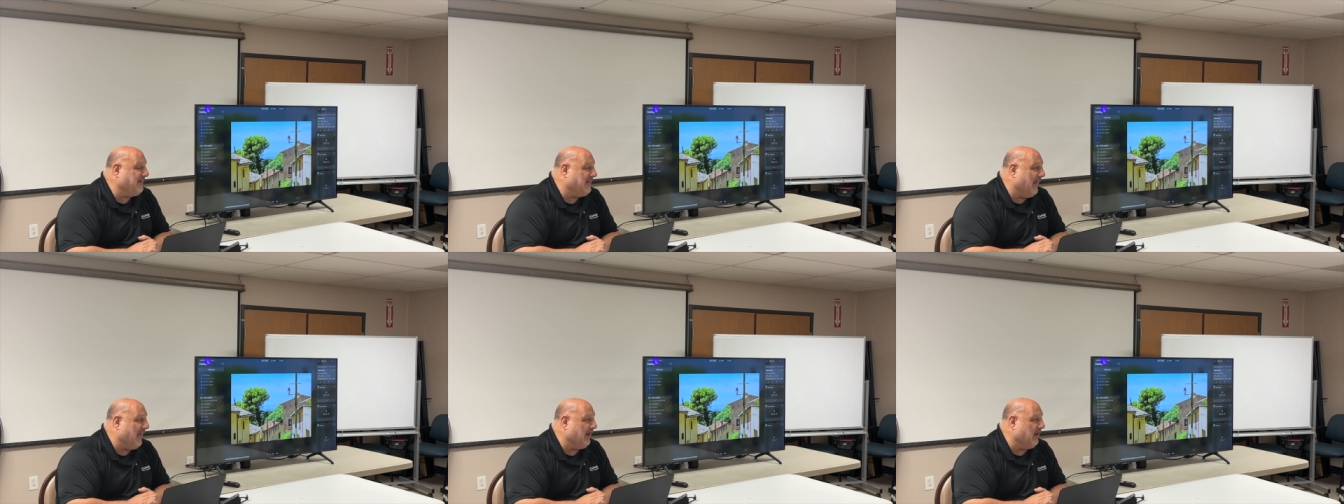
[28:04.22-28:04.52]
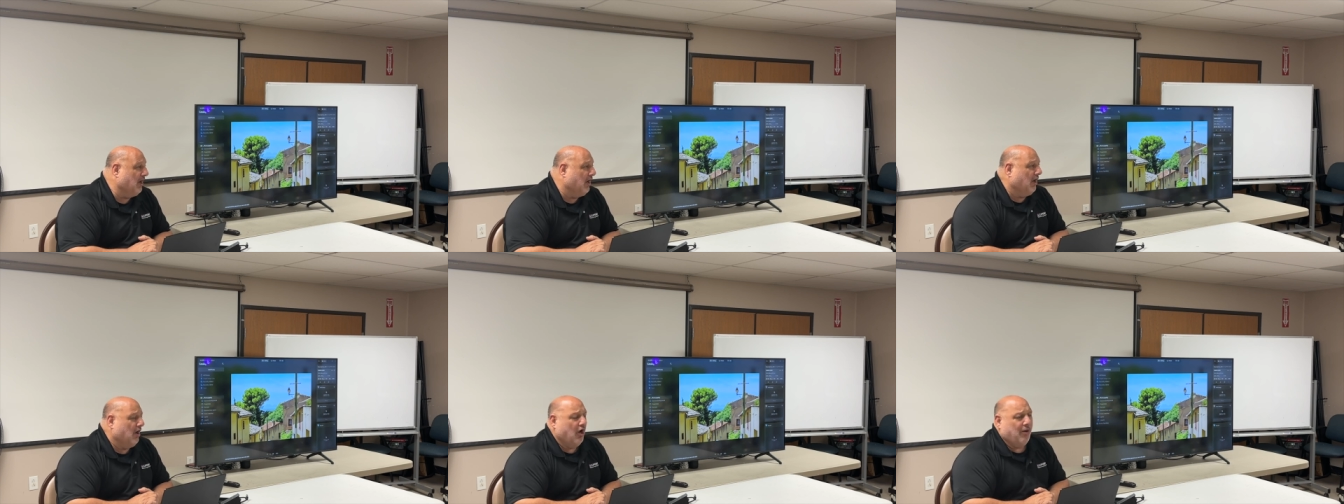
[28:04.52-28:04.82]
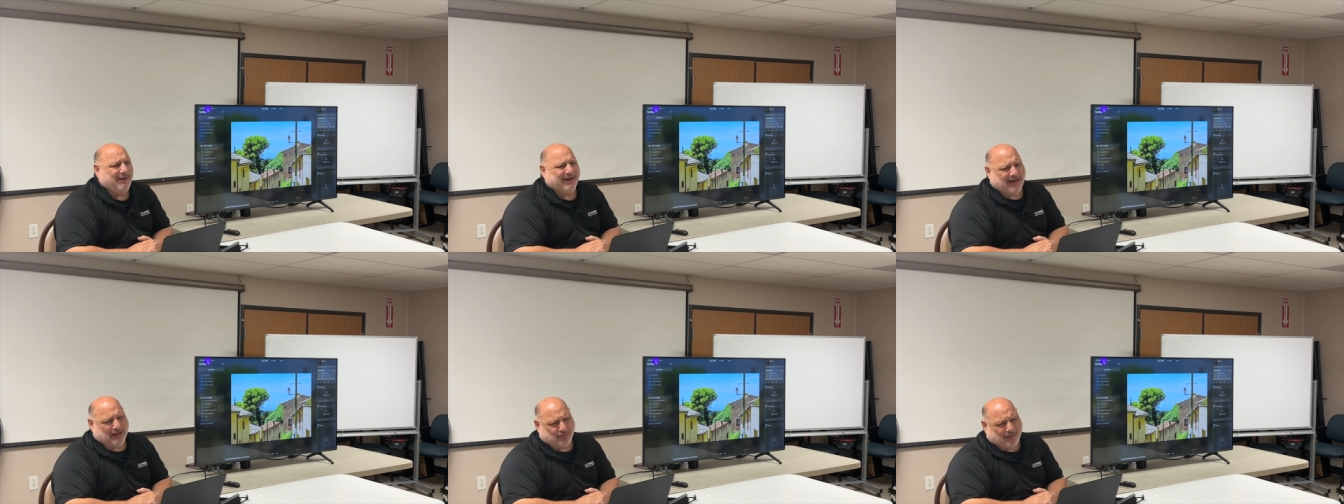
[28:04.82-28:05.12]
day. Oh
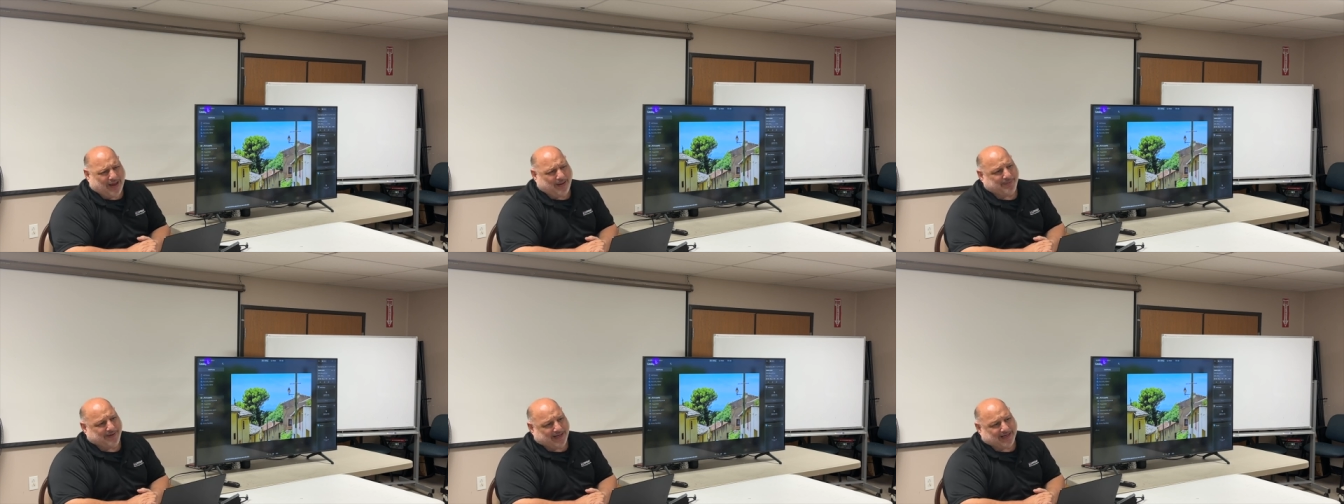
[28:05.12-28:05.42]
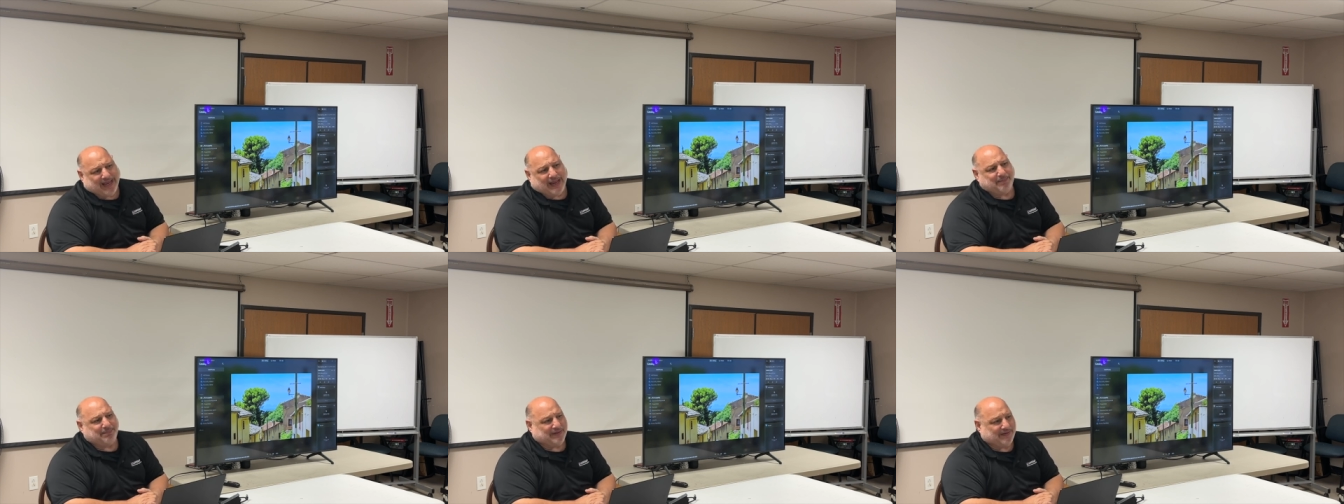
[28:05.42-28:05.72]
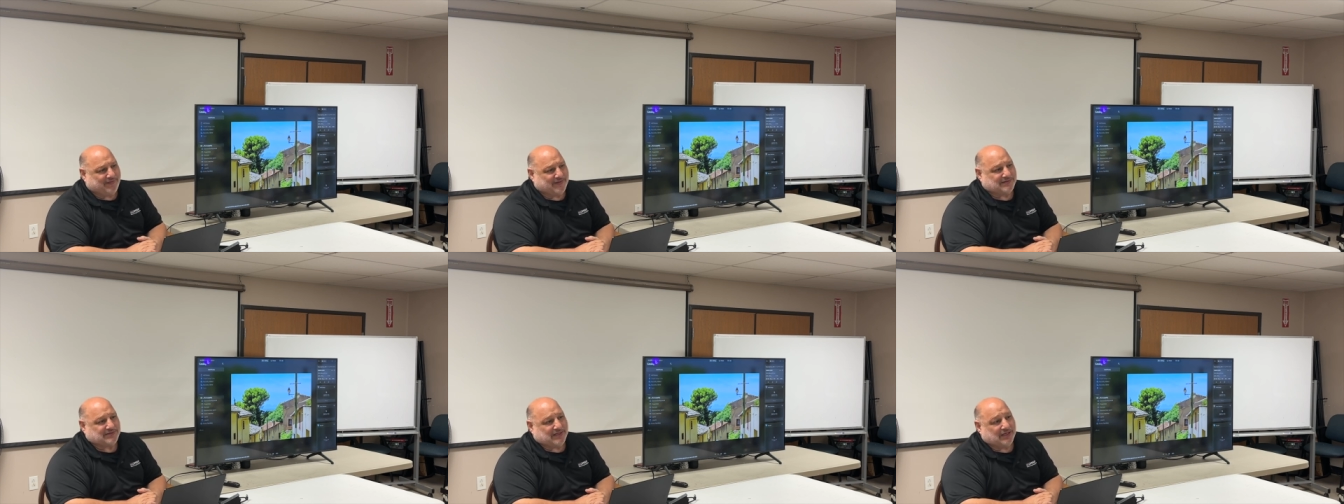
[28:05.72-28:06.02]
my God, Robbie, I can't
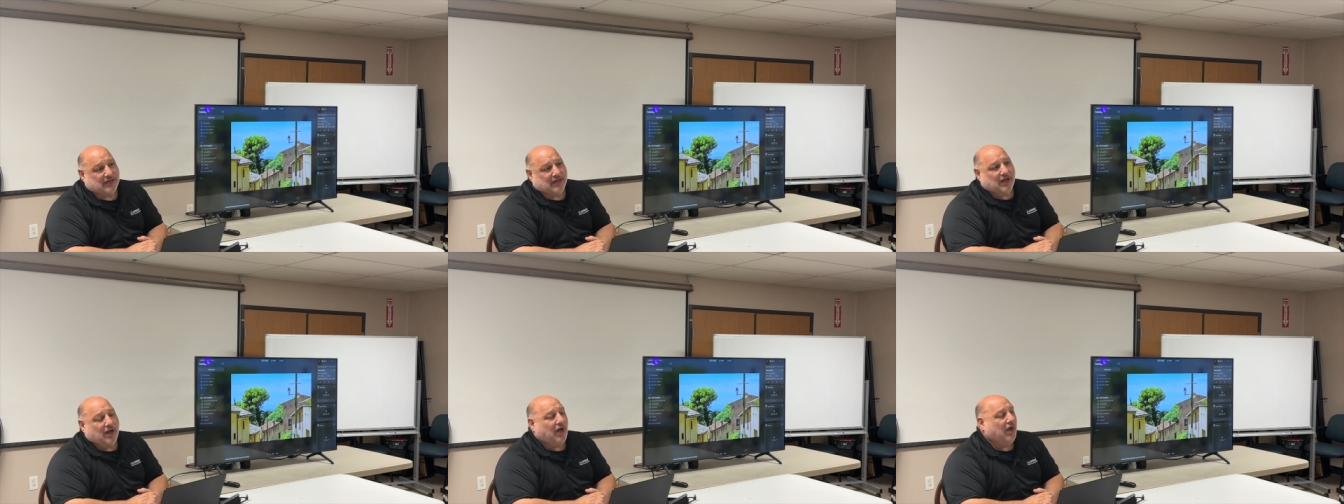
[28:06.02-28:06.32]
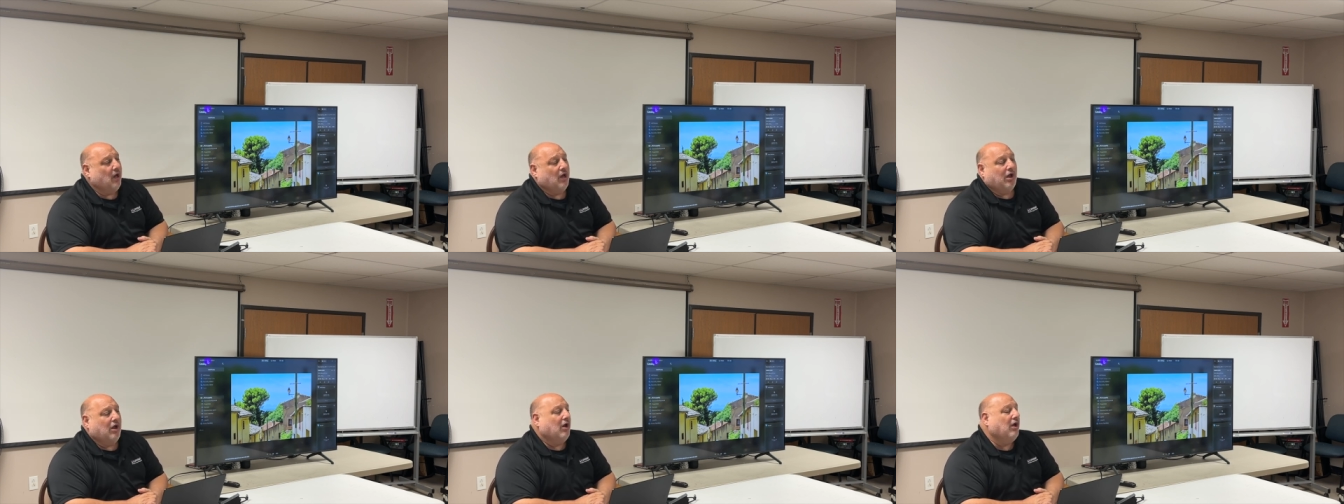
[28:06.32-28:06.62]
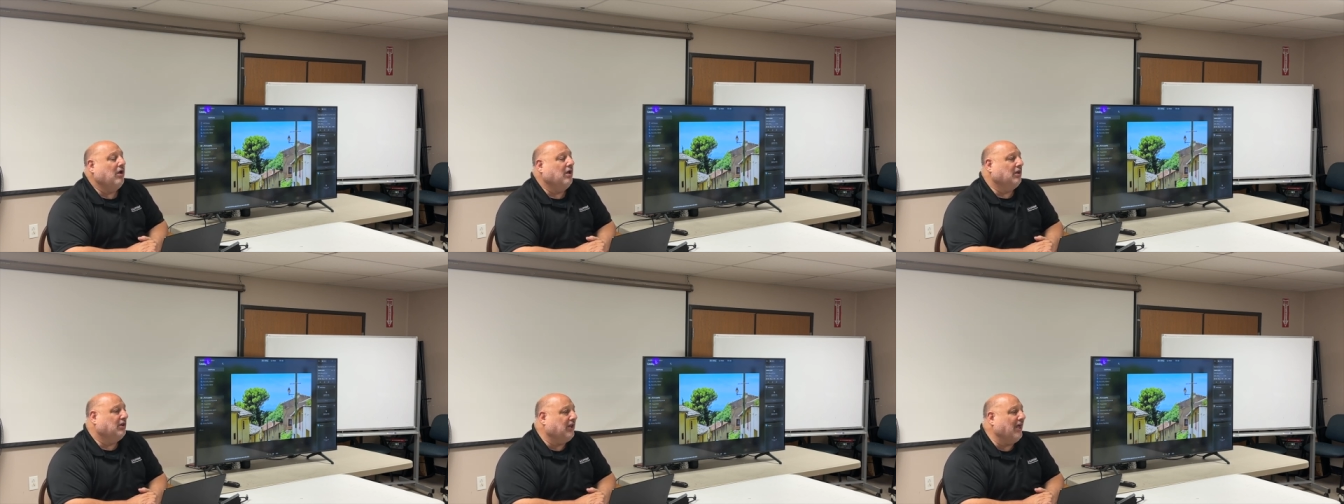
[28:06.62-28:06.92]
believe this. Uh,
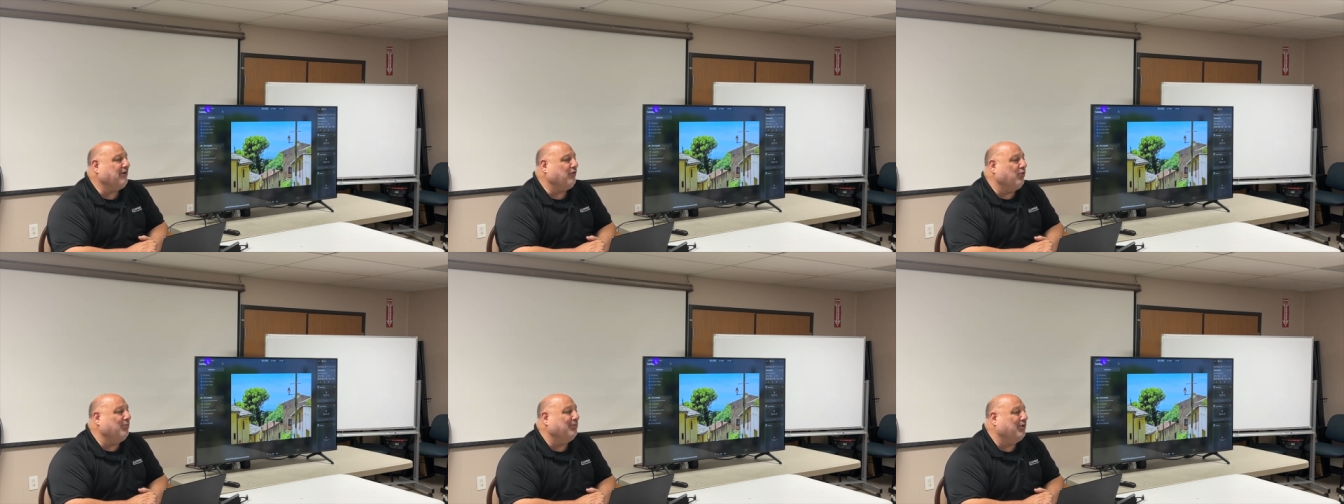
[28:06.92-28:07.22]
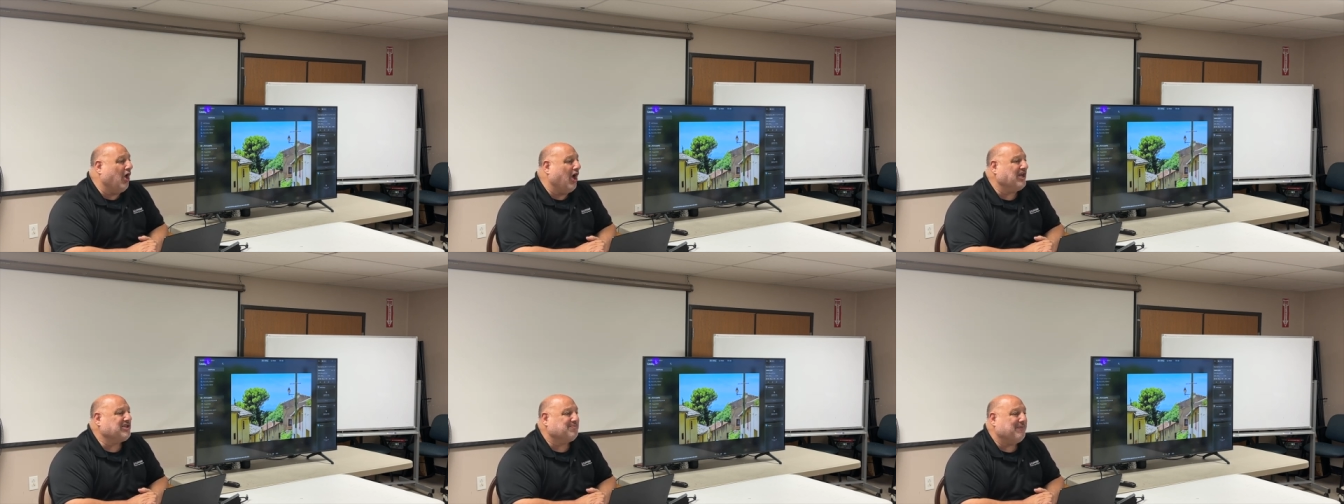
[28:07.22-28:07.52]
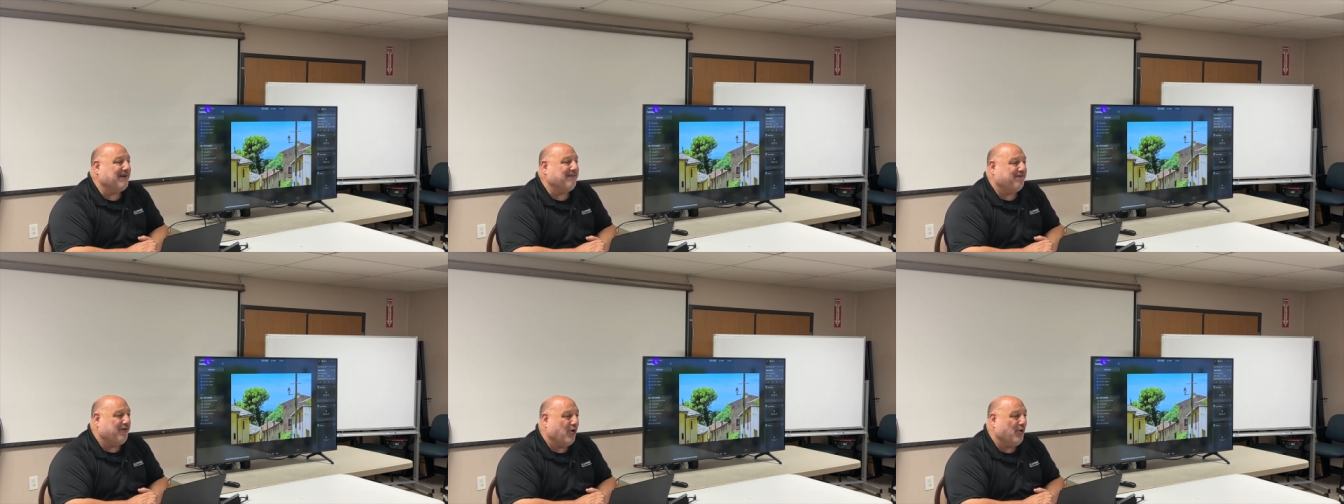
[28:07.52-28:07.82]
Lightroom lost
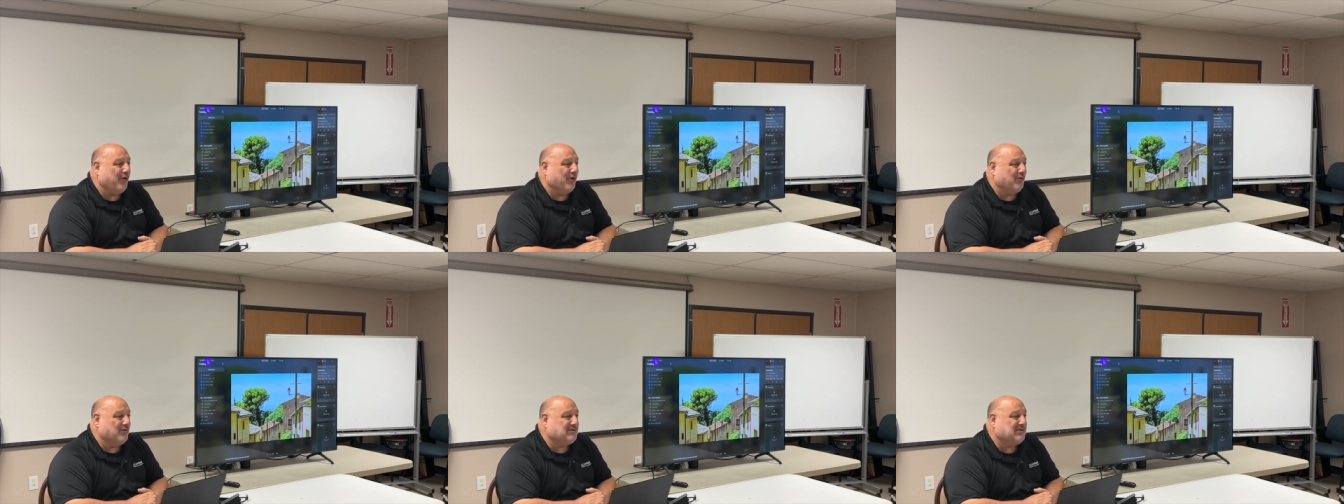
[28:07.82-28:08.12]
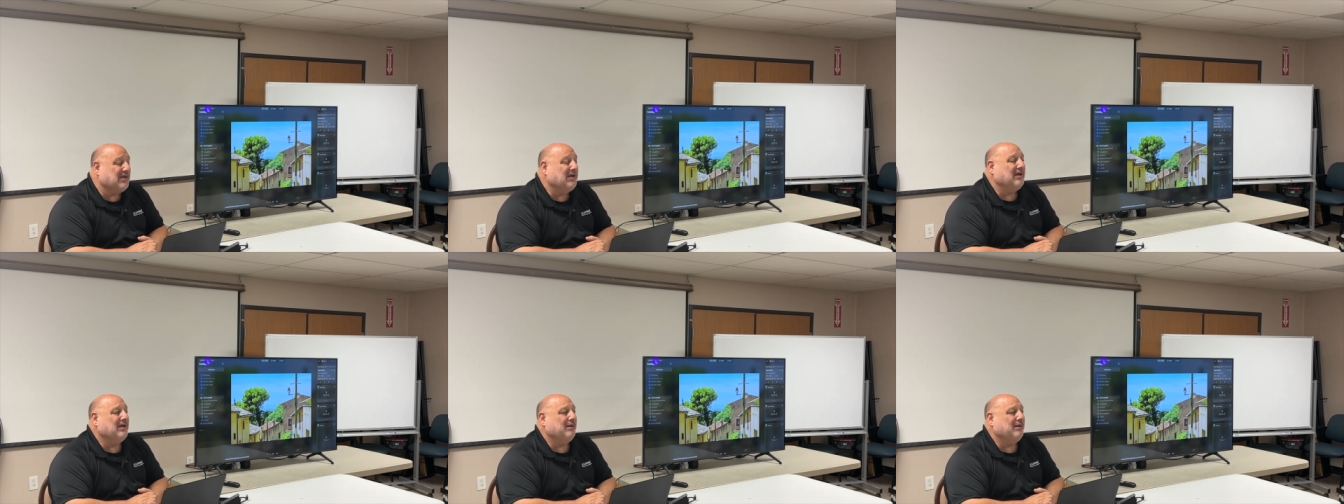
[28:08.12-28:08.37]
my photos.